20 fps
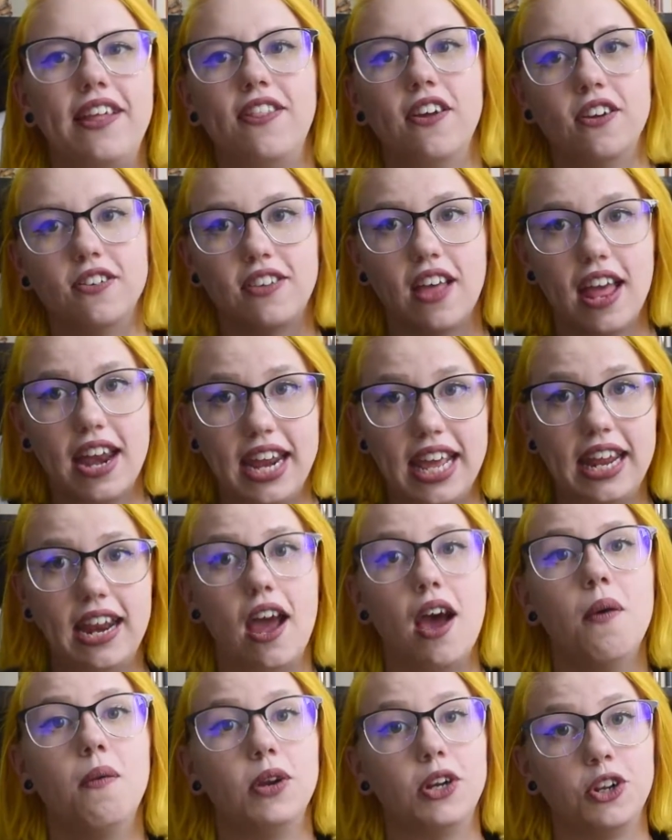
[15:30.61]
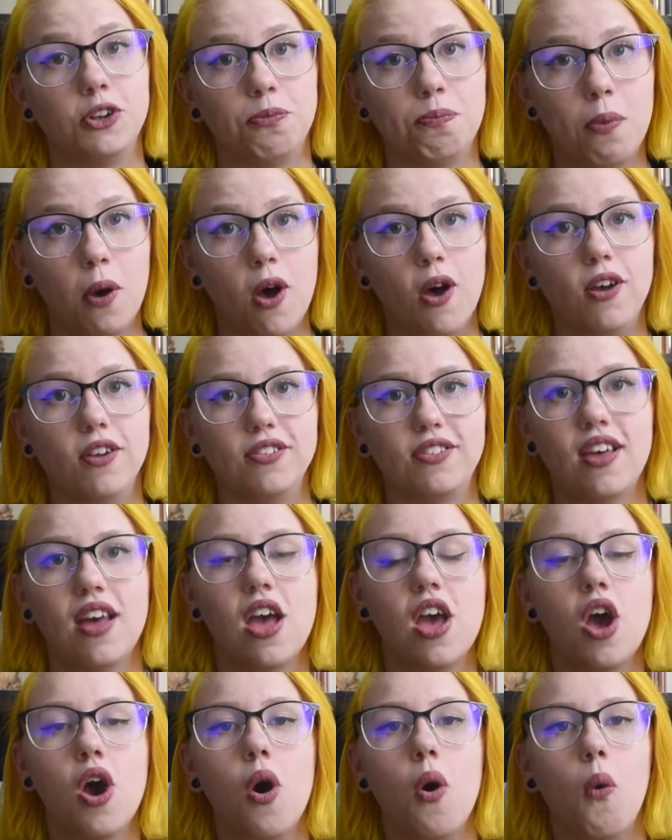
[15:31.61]
There's Anita, which is Paul's
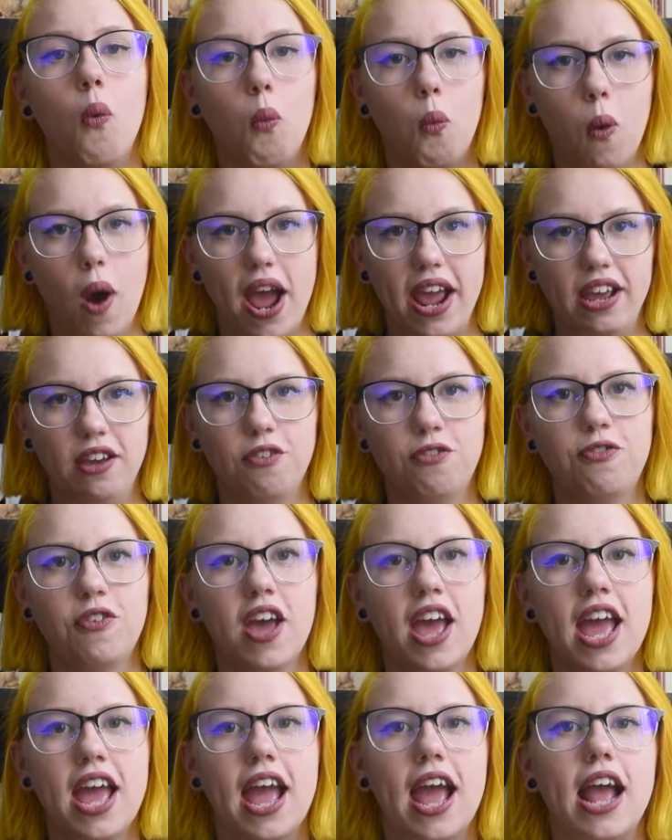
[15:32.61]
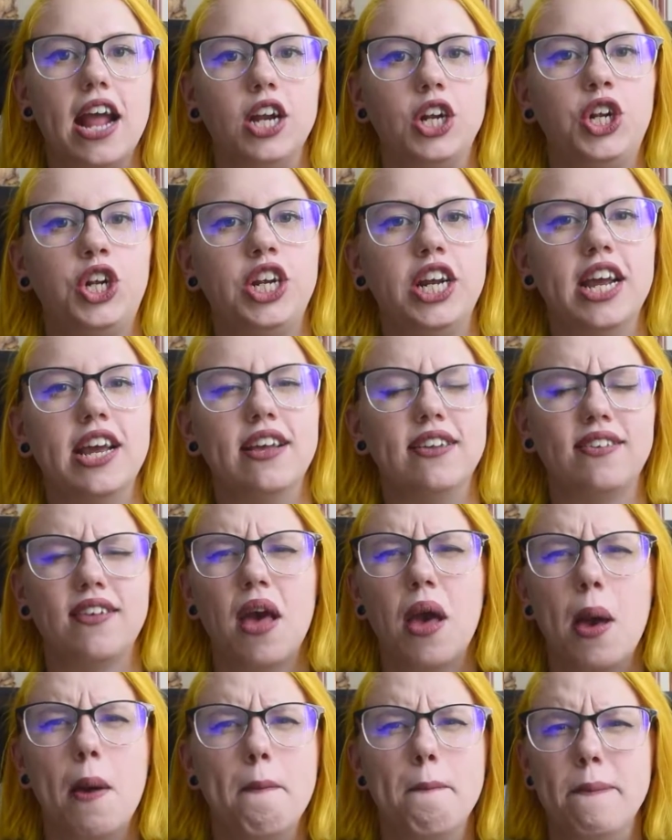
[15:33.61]
wife, and she is
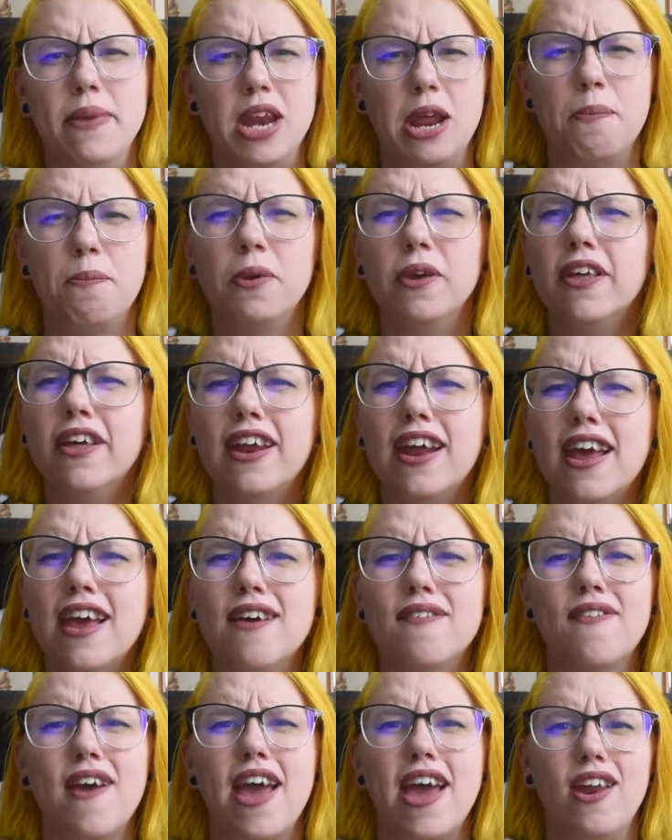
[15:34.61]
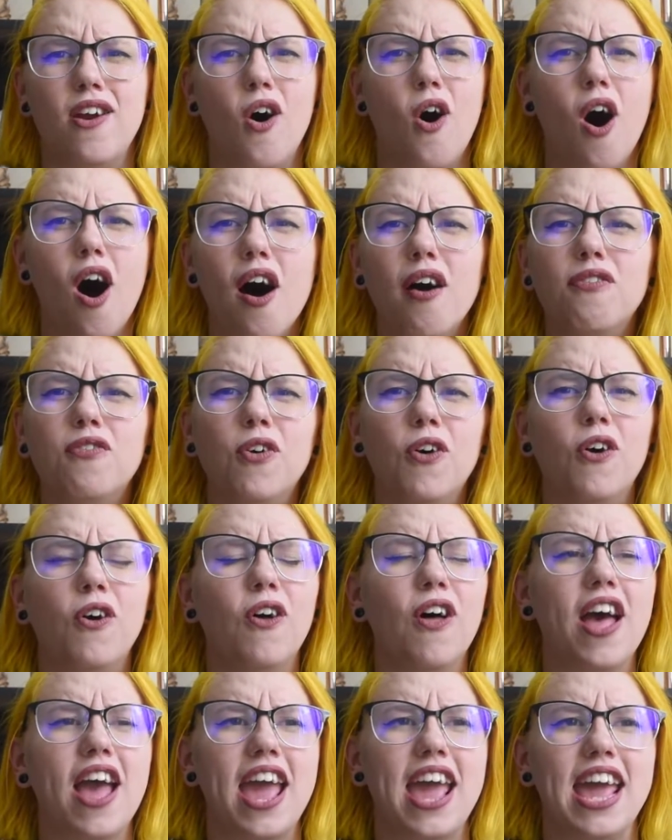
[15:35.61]
manipulative and
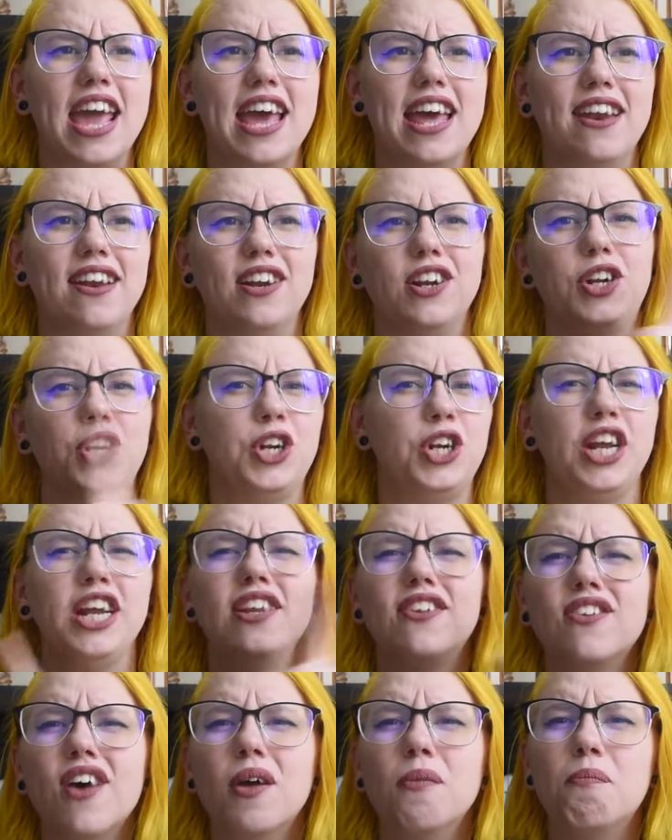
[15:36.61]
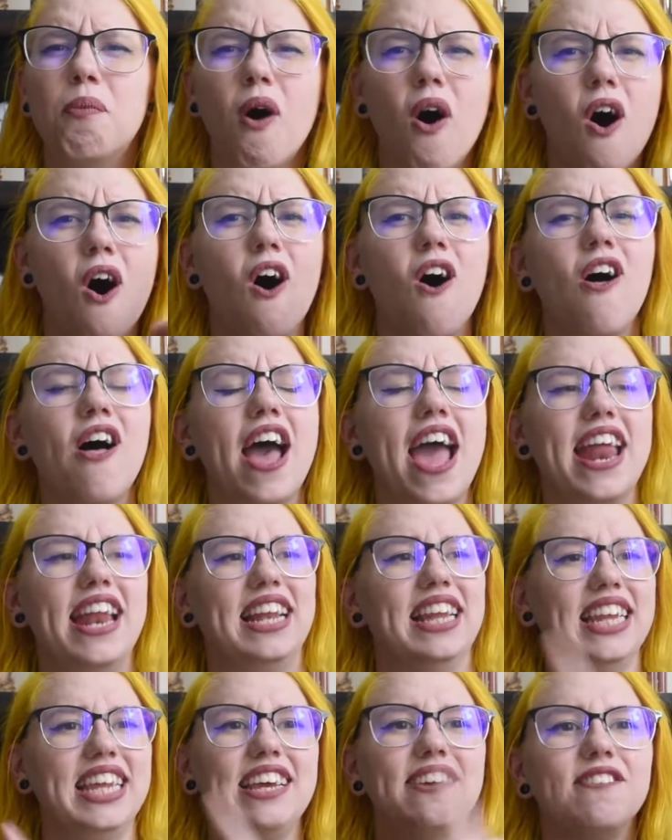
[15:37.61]
awful and cheats on Paul
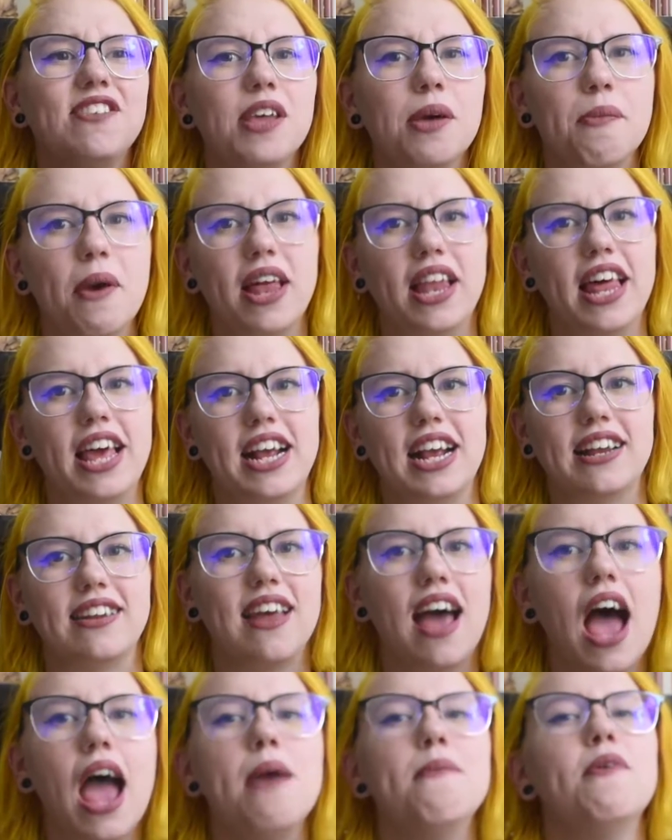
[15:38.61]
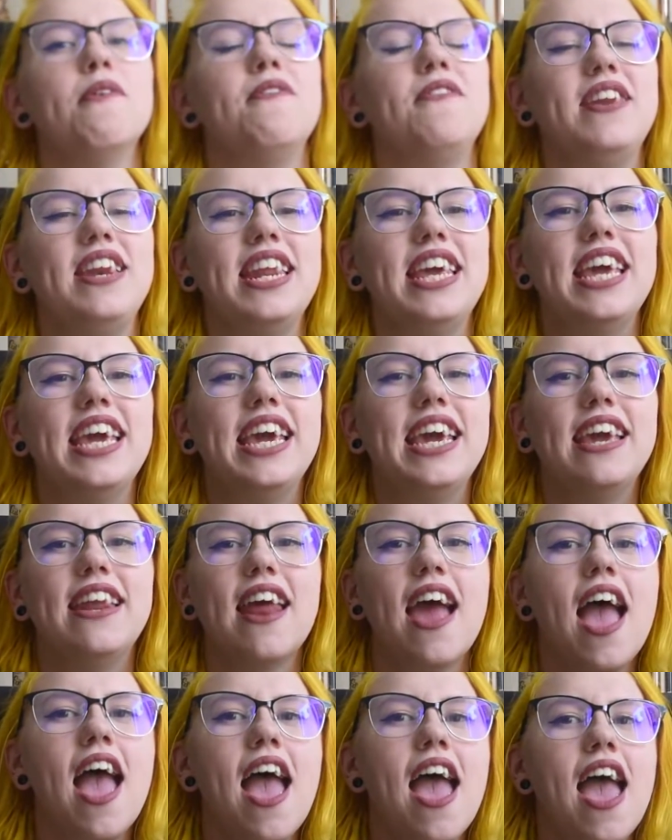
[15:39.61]
and leaves him at like a time of
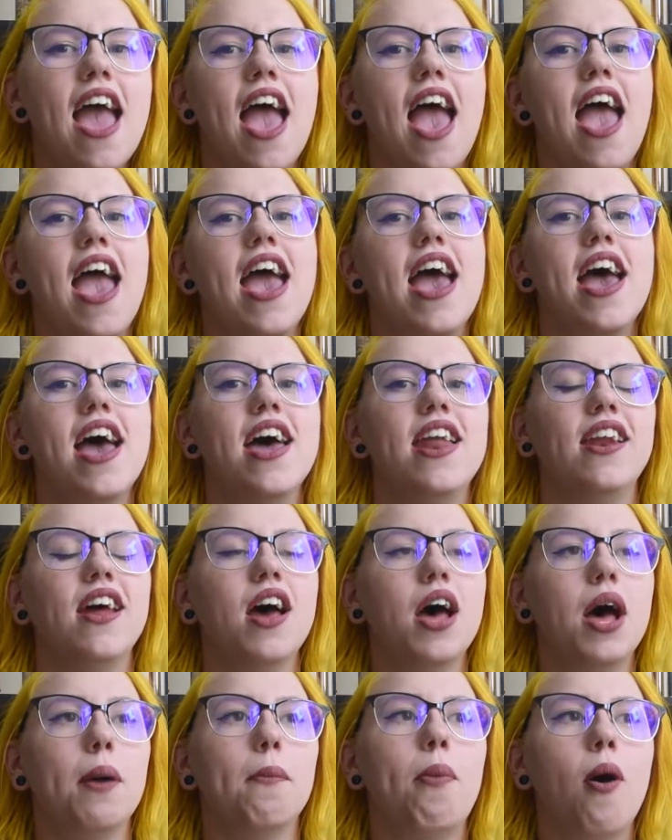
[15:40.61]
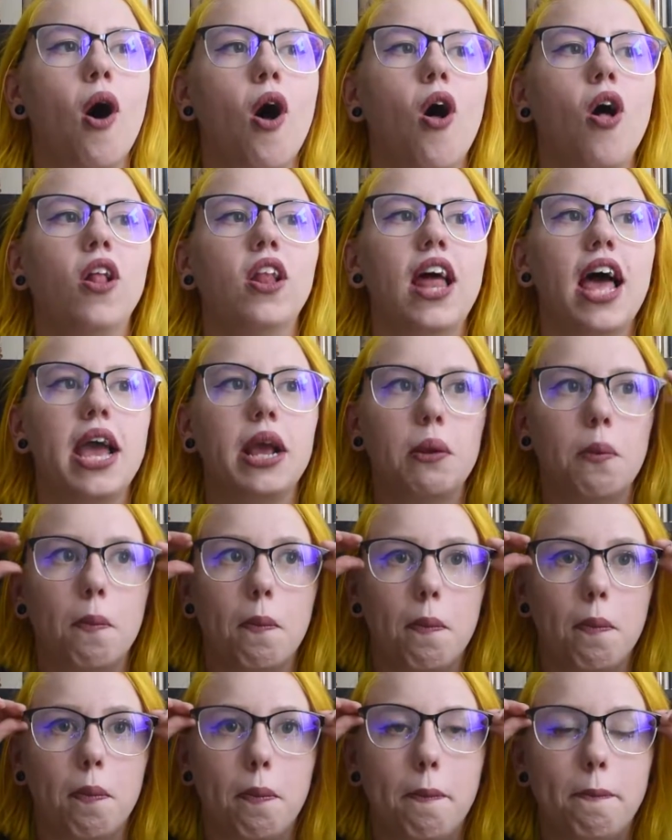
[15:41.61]
need, and Paul like
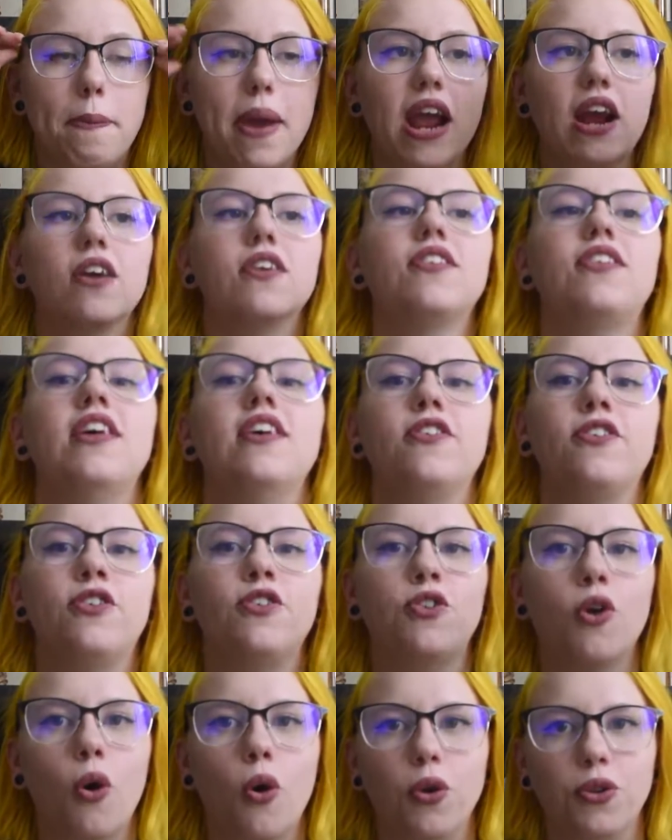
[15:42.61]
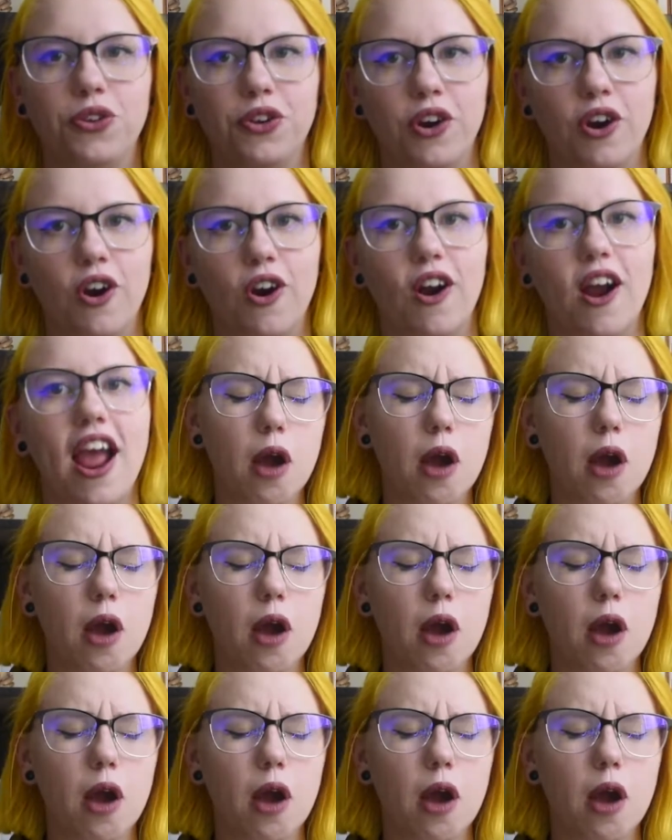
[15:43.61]
bears his soul to her.